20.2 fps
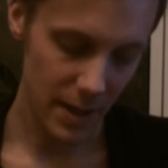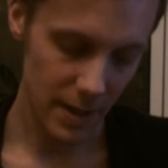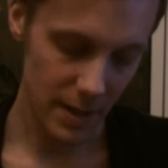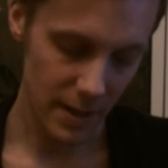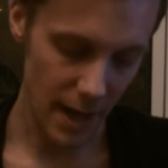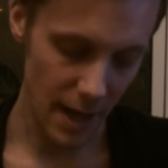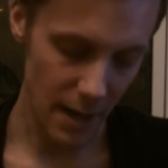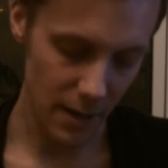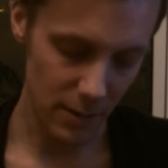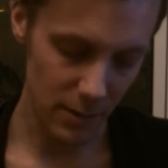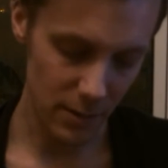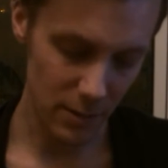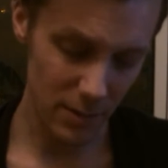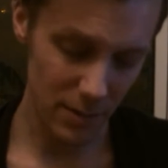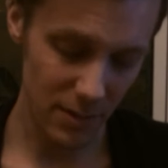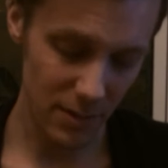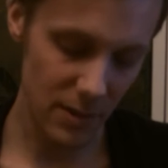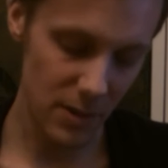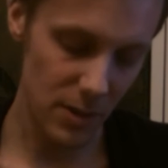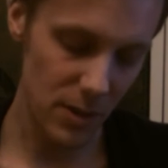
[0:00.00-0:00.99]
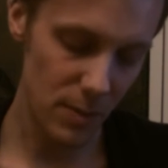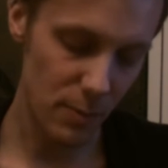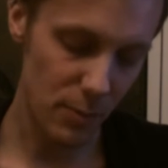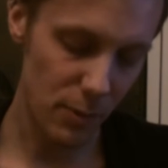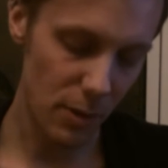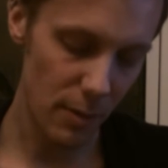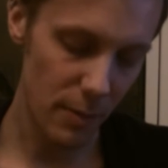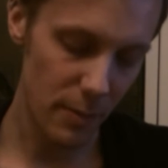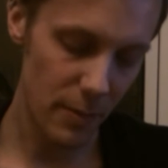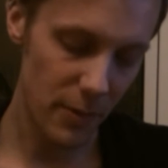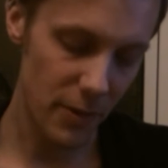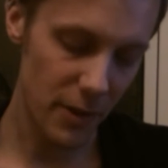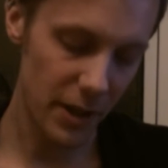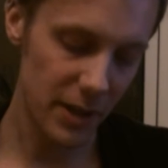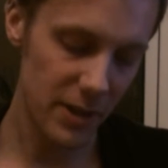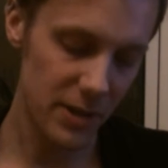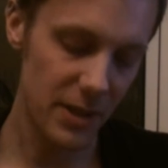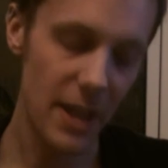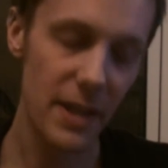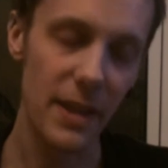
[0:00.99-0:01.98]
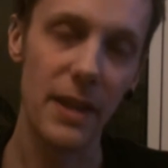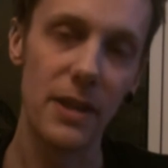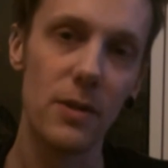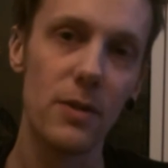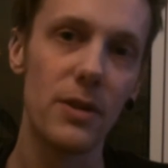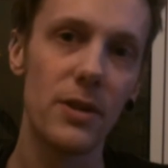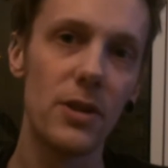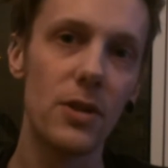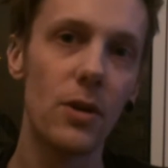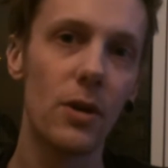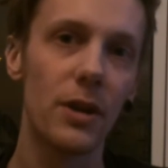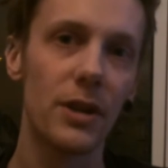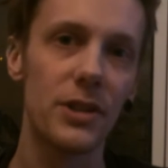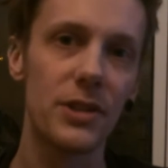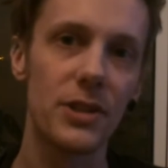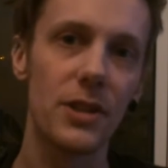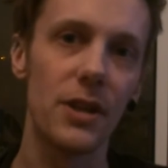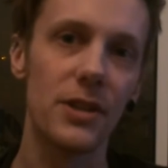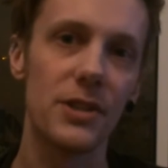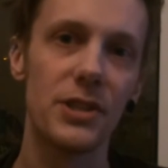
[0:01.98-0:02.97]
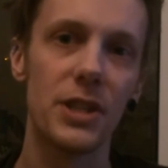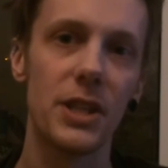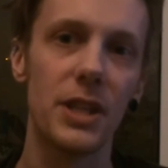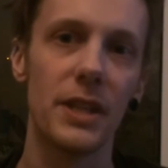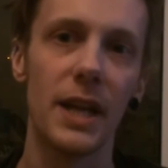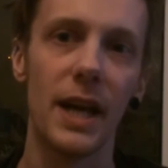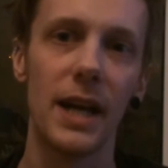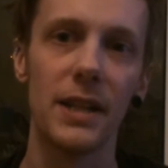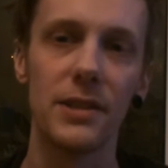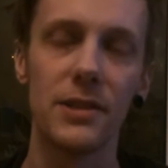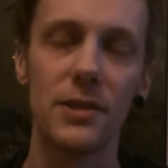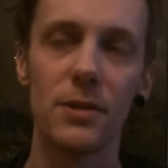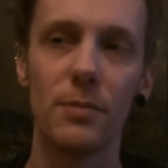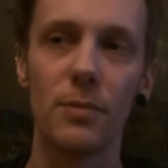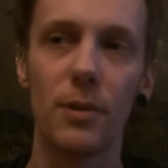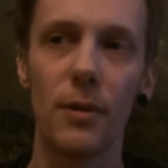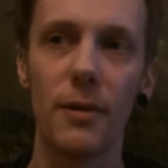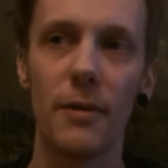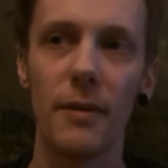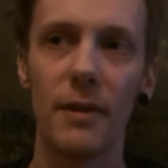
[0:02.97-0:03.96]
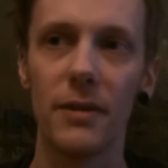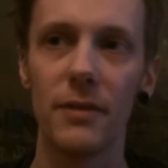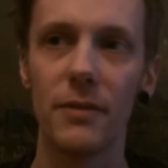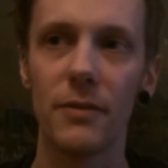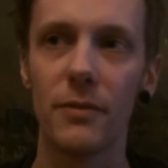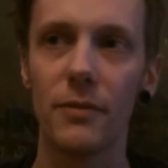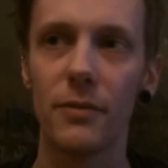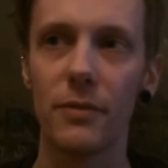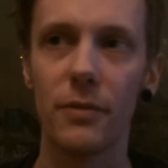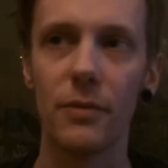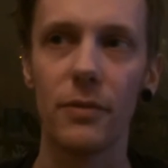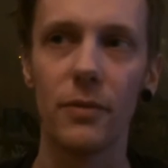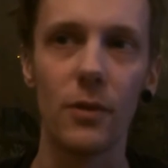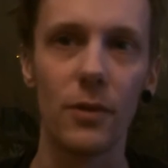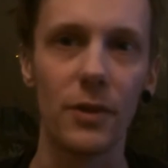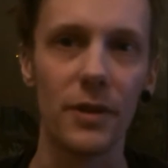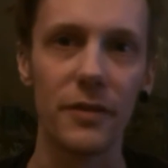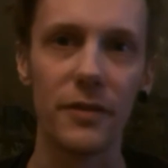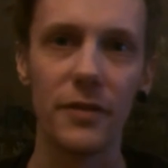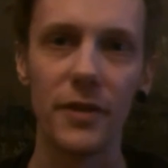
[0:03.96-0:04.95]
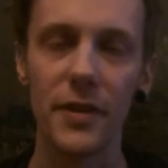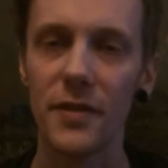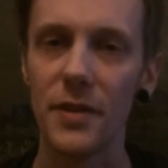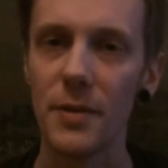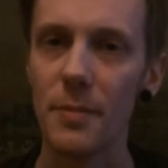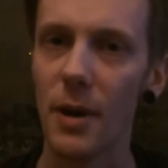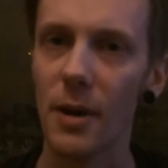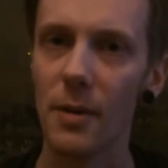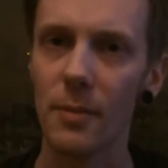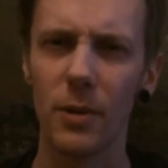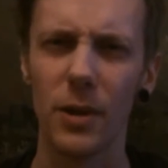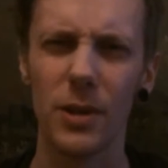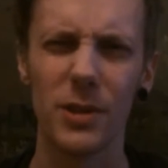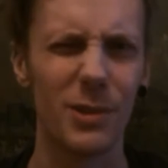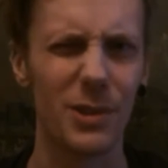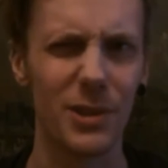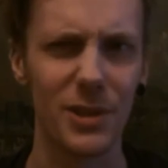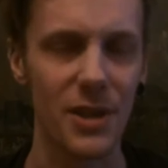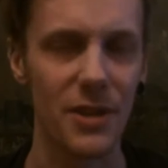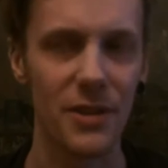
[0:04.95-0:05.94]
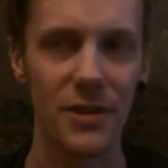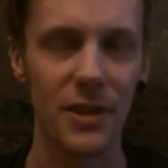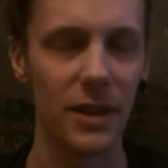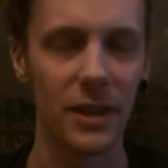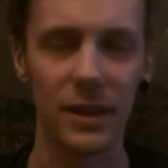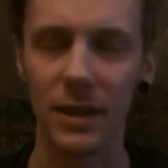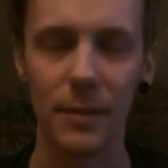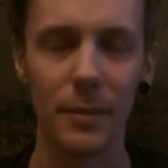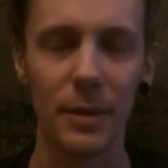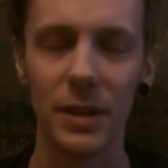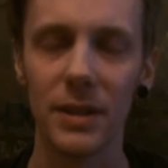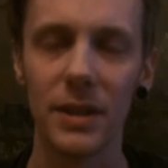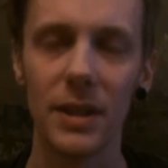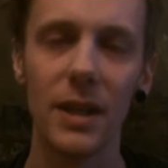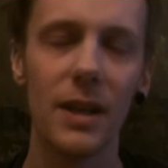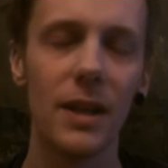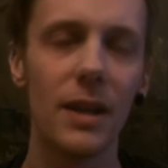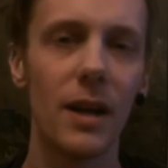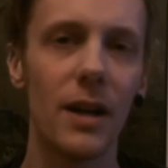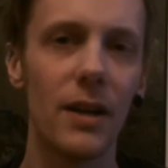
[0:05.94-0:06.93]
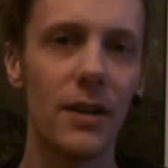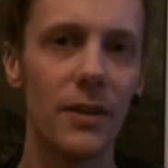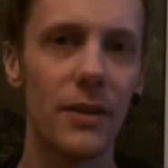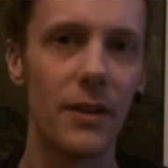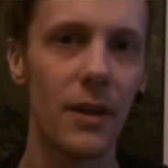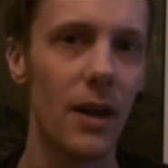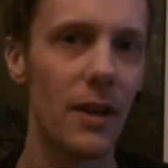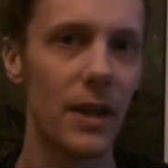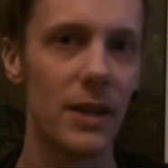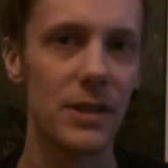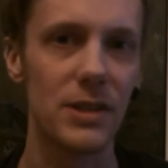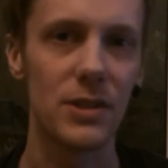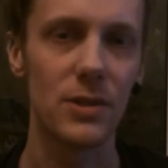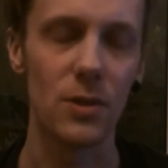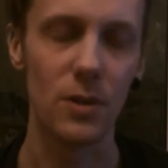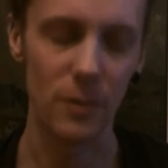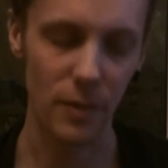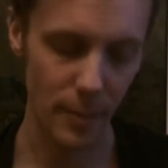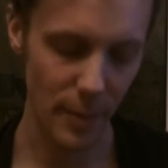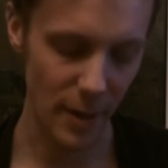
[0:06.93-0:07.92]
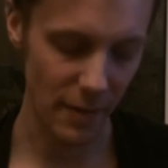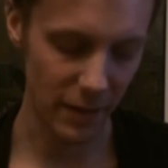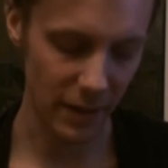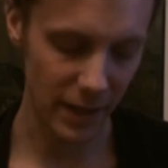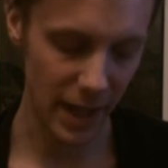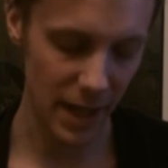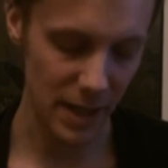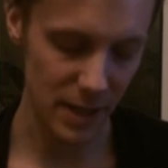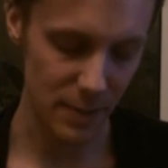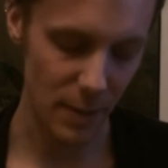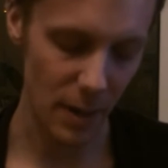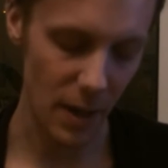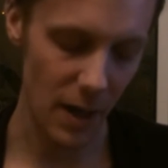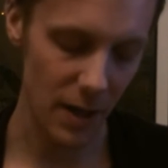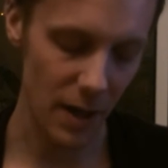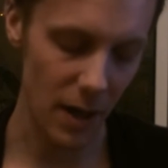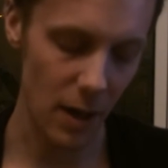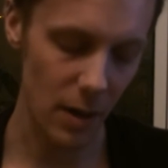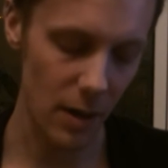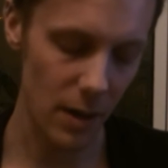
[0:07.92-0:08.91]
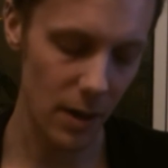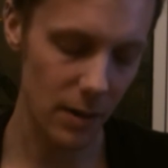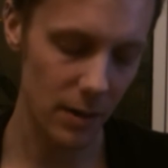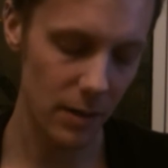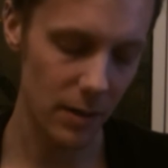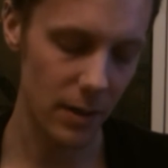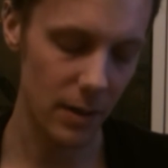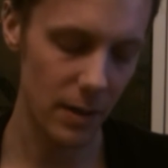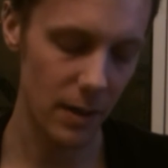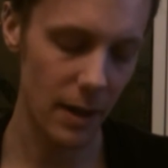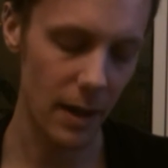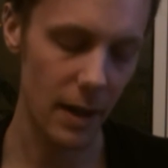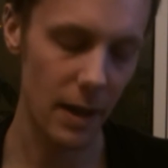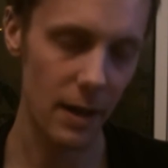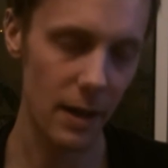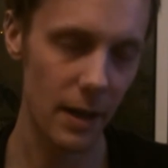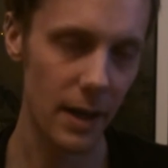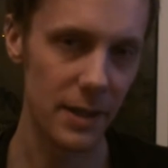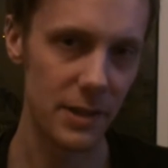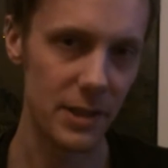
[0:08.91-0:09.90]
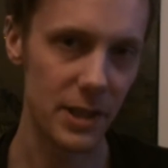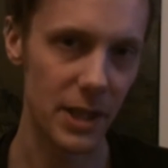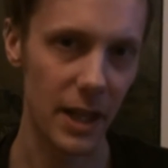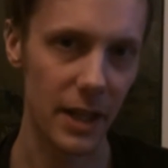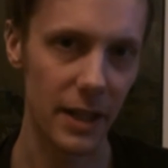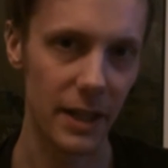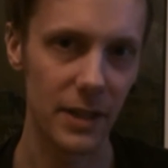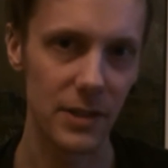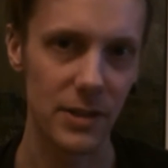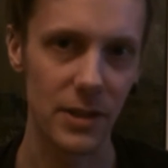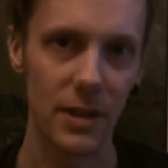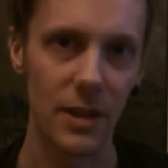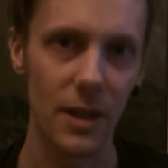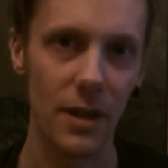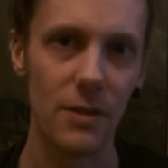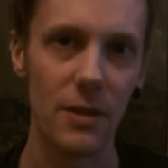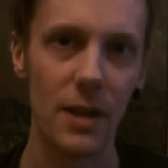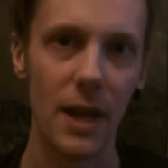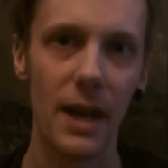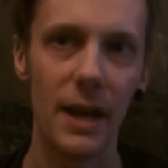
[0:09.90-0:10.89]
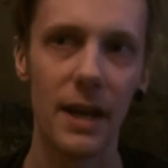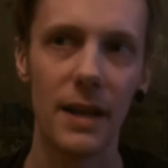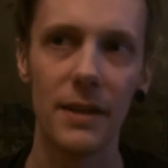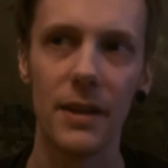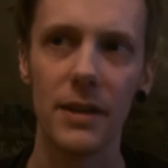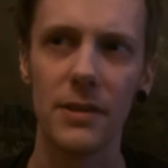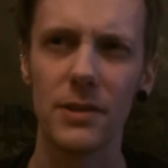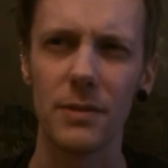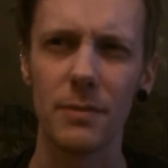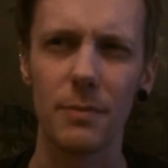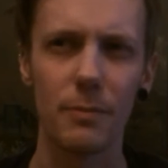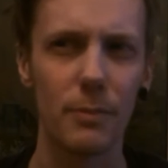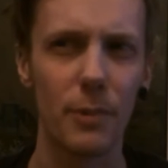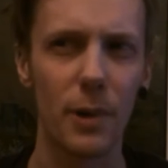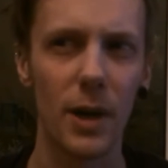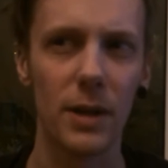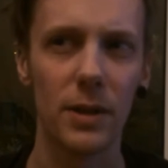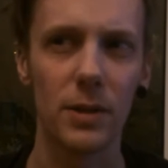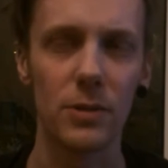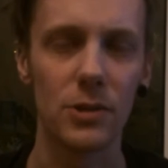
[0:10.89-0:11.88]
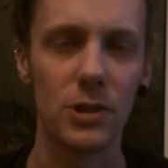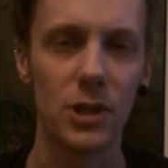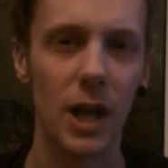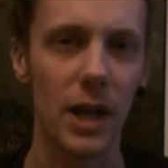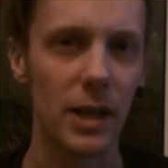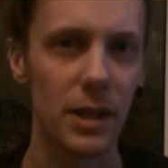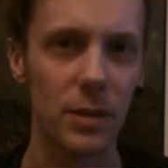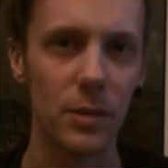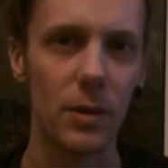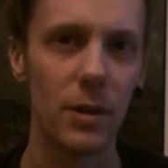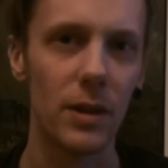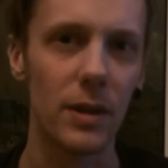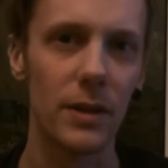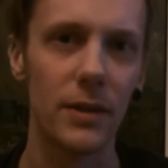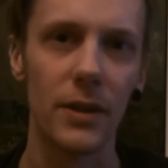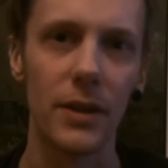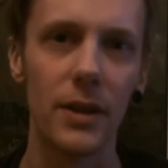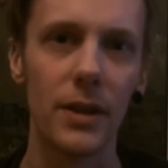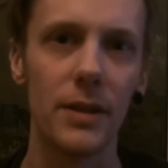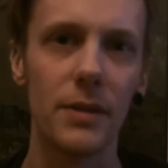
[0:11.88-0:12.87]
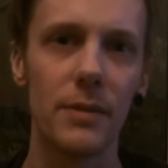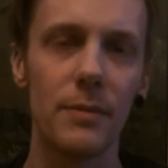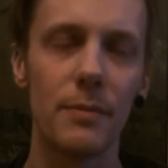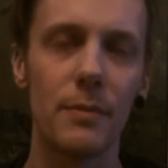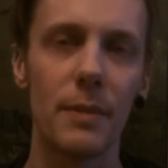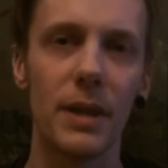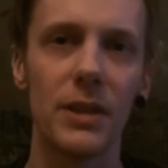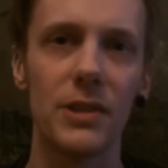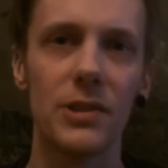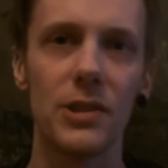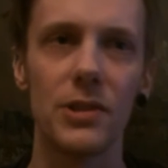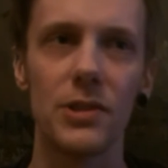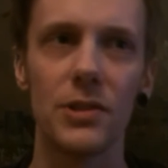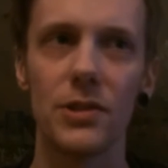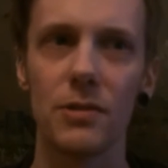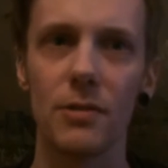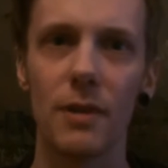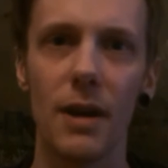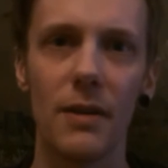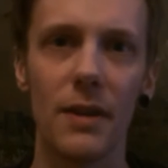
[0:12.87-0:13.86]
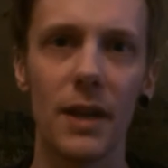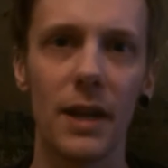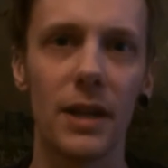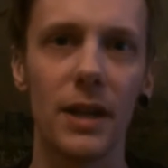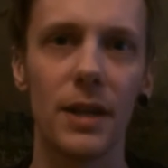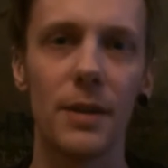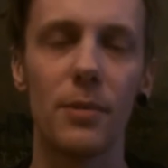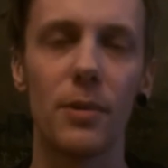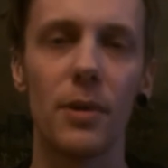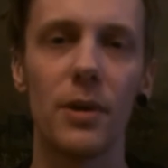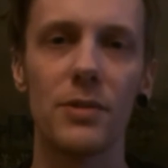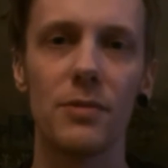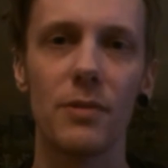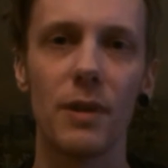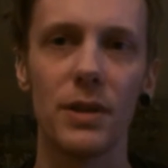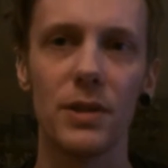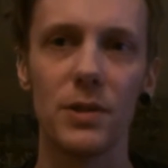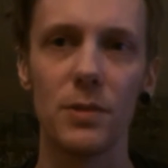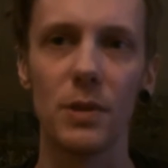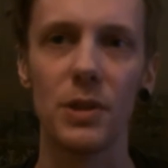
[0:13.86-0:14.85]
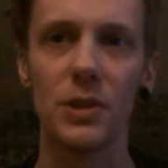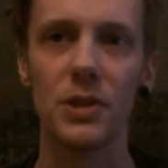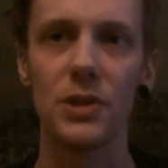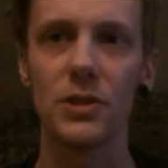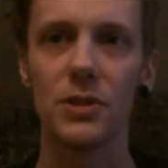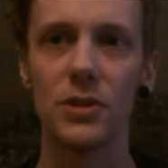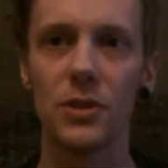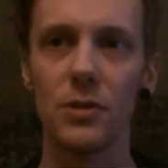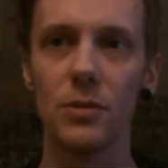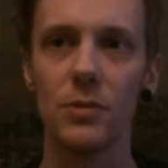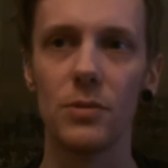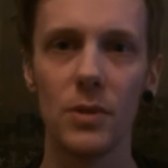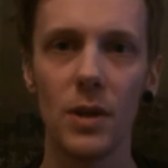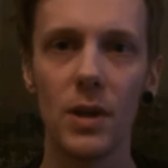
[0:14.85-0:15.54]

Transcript: Now the thing is that you're not going to start seeing that until probably around the 40-50 pound price range, I think. I mean, that's sort of a bit of a guess, but an educated guess. I know that there's a brand called Jaguar that makes scissors around that kind of price range, which do